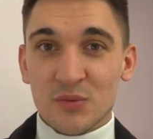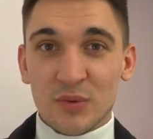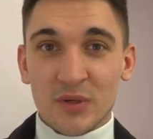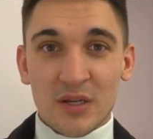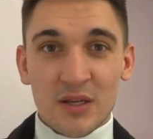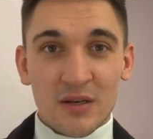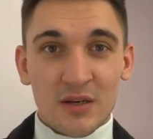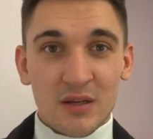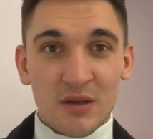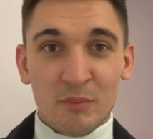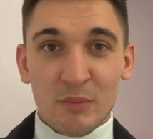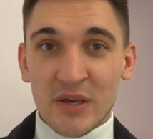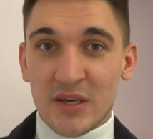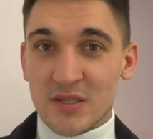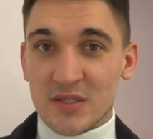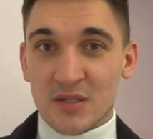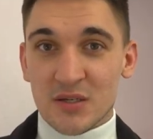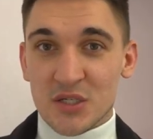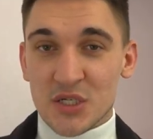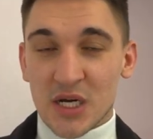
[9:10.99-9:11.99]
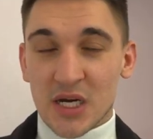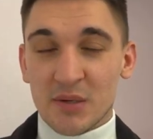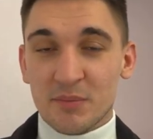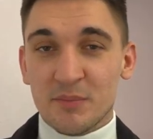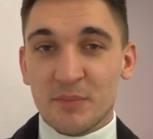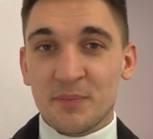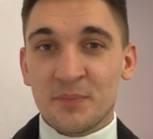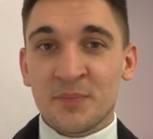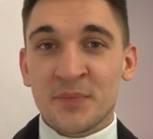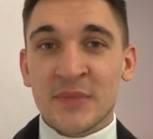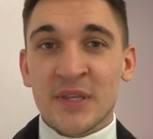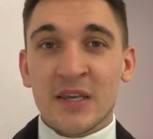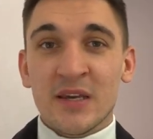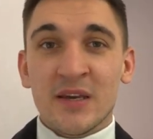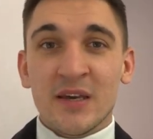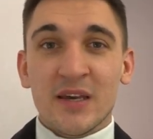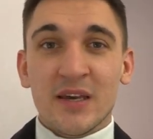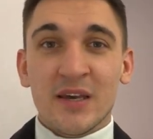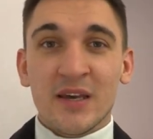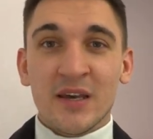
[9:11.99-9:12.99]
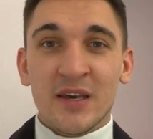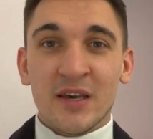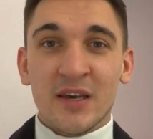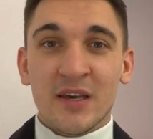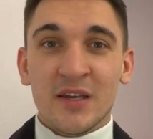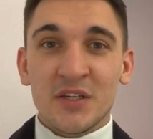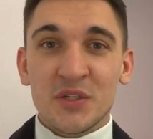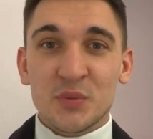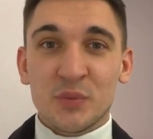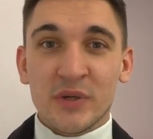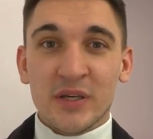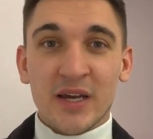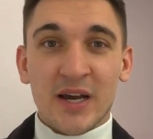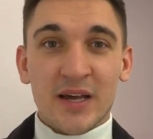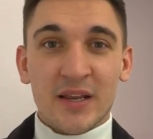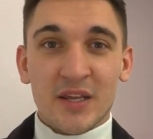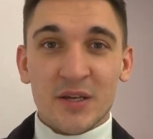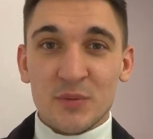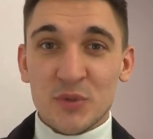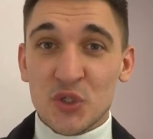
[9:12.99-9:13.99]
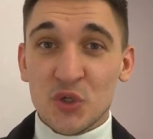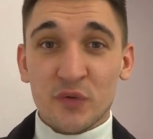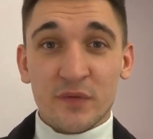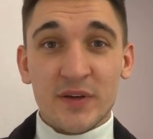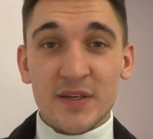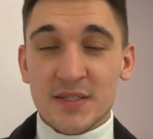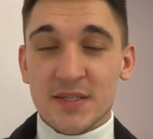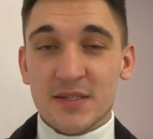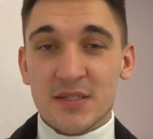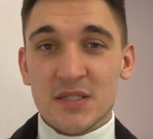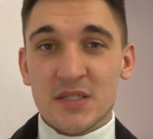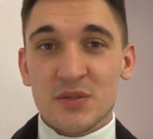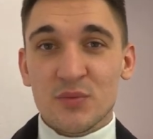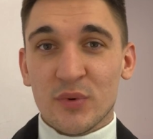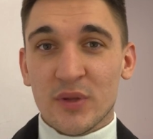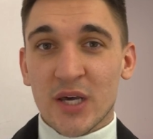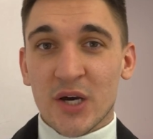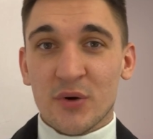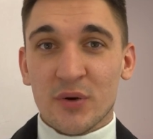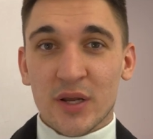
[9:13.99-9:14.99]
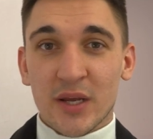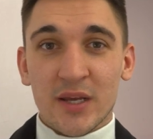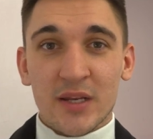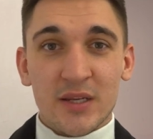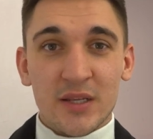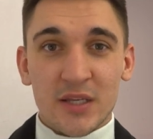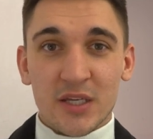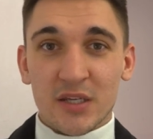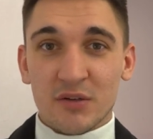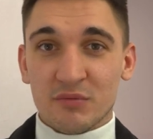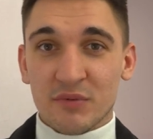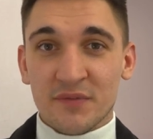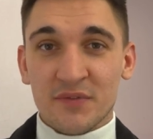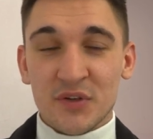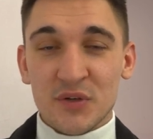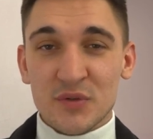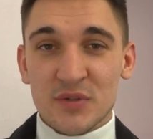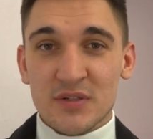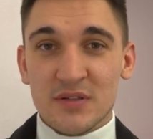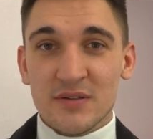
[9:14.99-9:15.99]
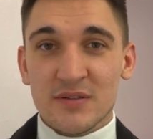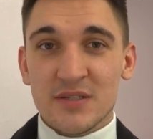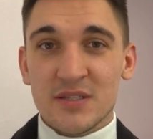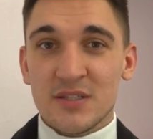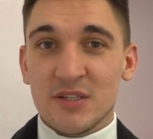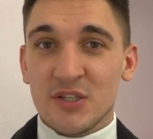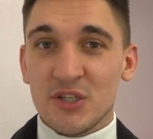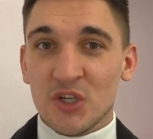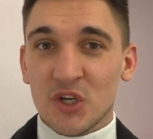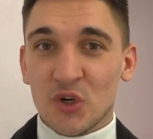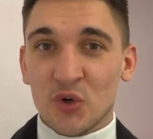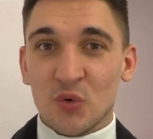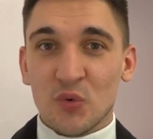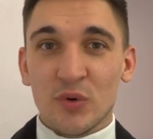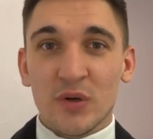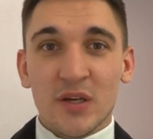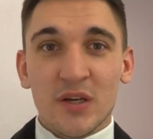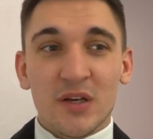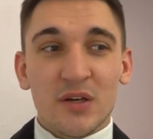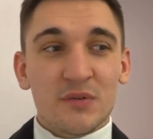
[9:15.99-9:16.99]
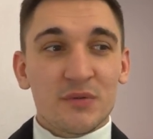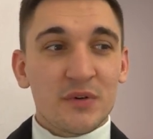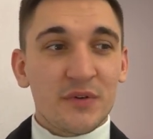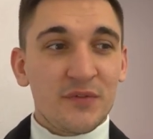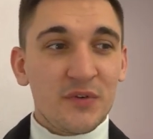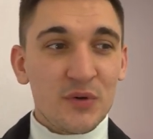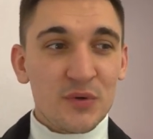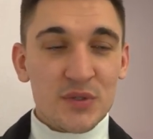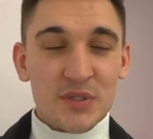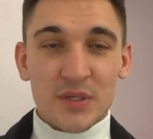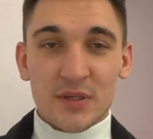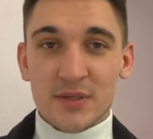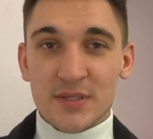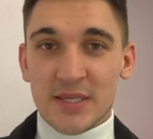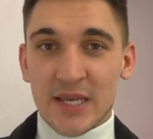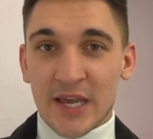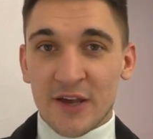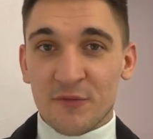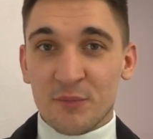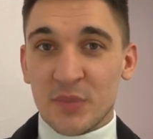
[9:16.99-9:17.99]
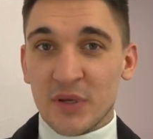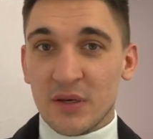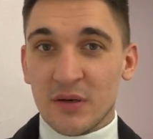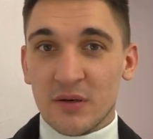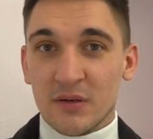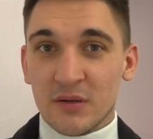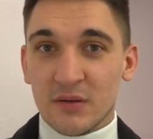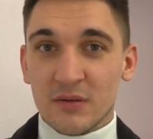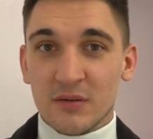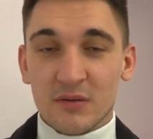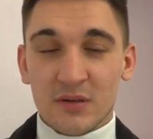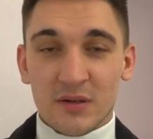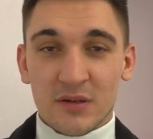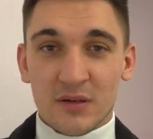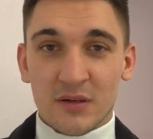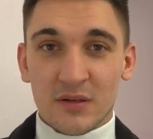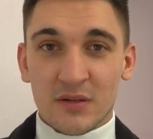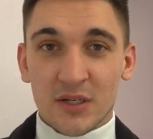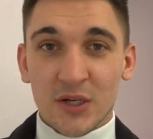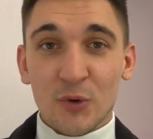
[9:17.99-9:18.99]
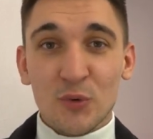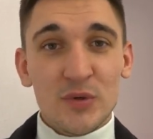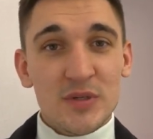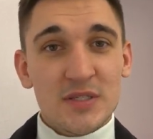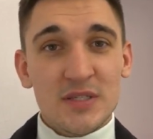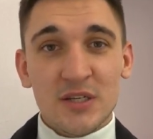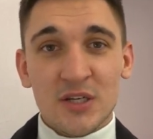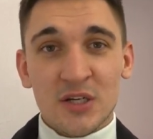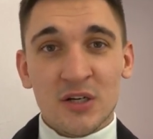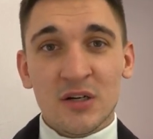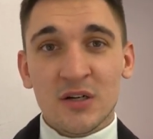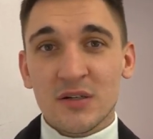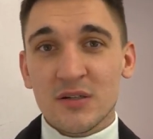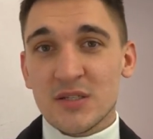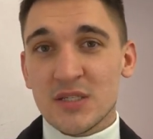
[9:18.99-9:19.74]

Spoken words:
We did amazing job, and we got him 2 visas without any refusals. No refusals have been noticed here.